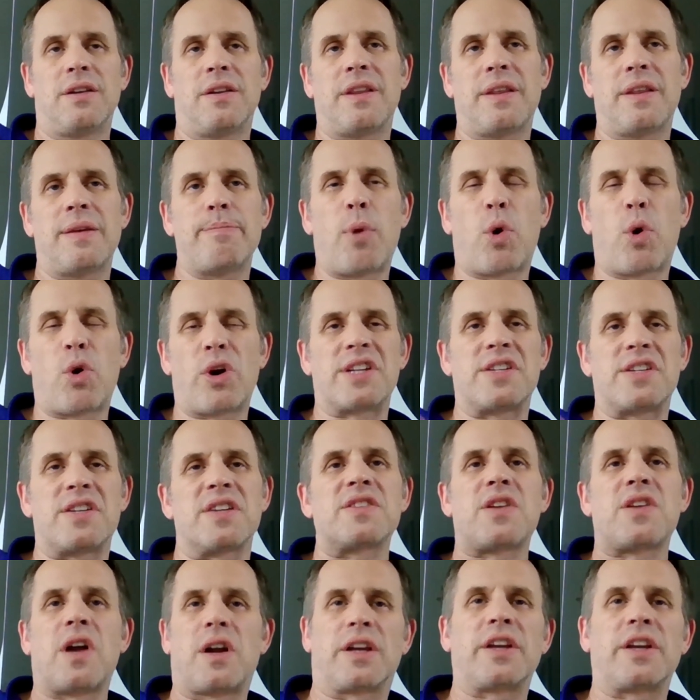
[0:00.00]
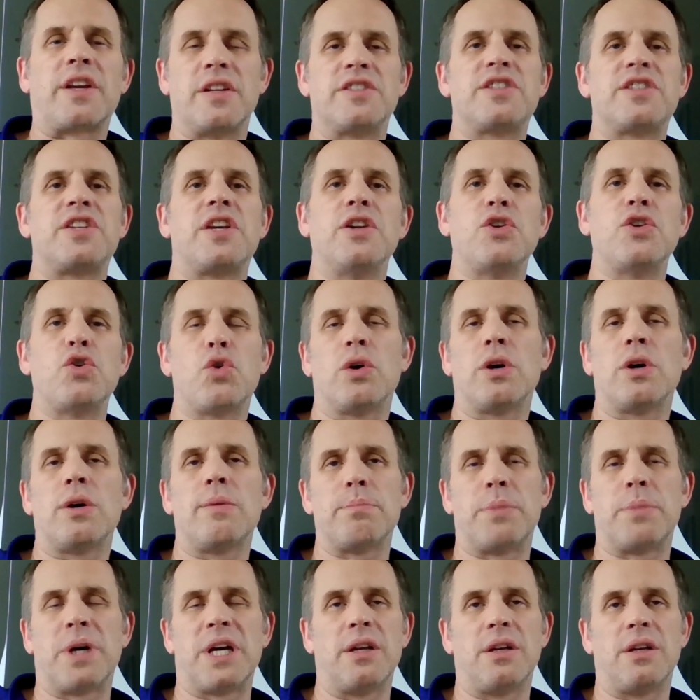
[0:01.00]
they more exist on a
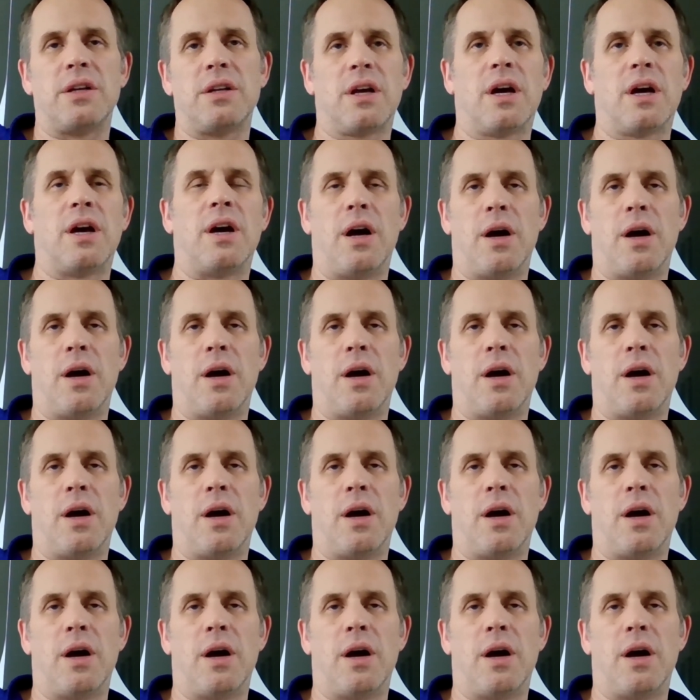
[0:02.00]
continuum. But